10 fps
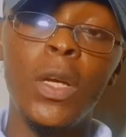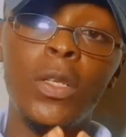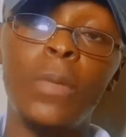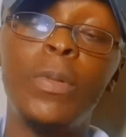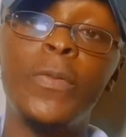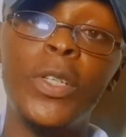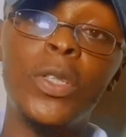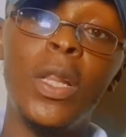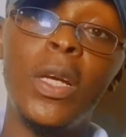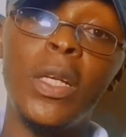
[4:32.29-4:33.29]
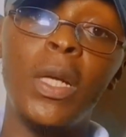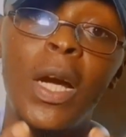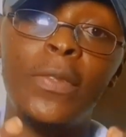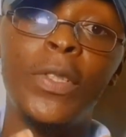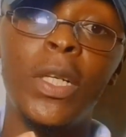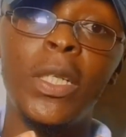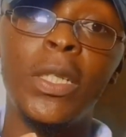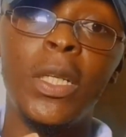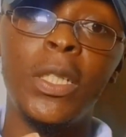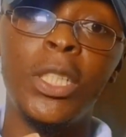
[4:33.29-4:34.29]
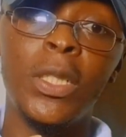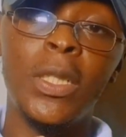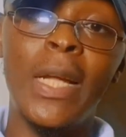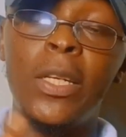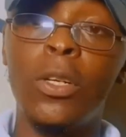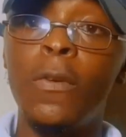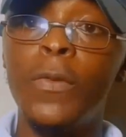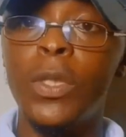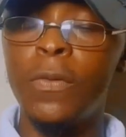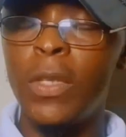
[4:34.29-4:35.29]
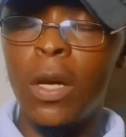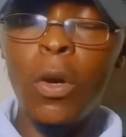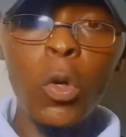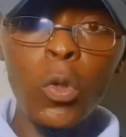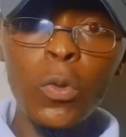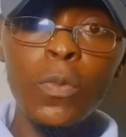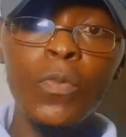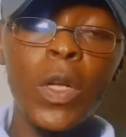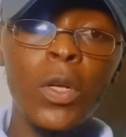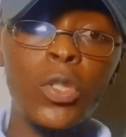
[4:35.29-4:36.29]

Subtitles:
Some prefer to learn artificial intelligence at the comfort of their home.